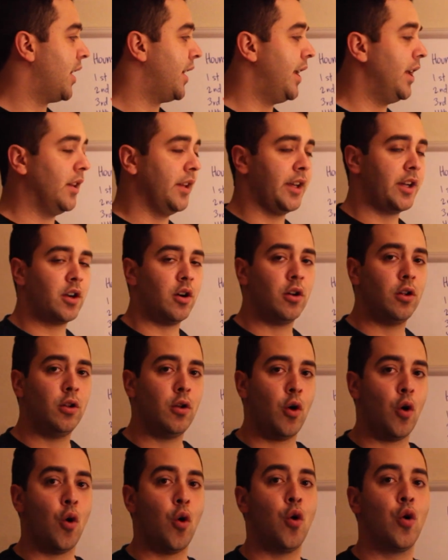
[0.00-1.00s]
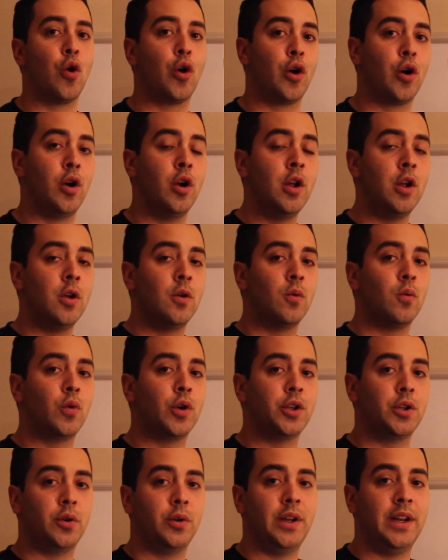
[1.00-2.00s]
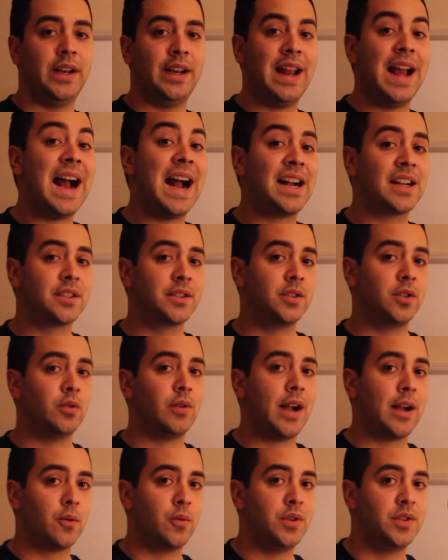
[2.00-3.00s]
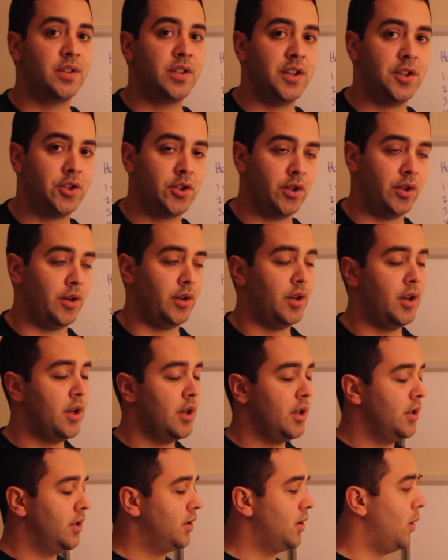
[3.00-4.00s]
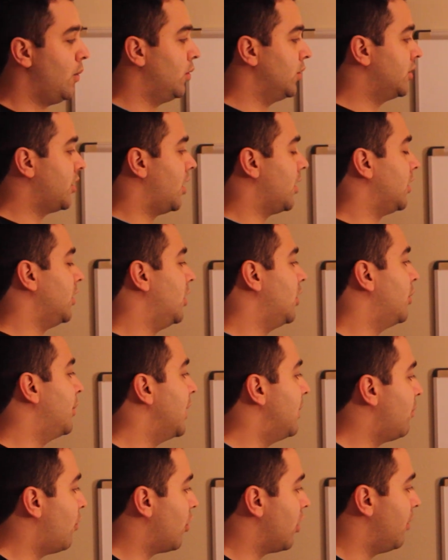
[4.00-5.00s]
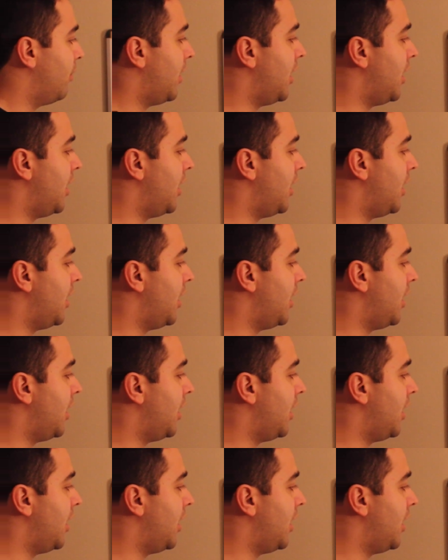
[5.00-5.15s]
helical or we're doing axial acquisition. So we'll talk a little bit more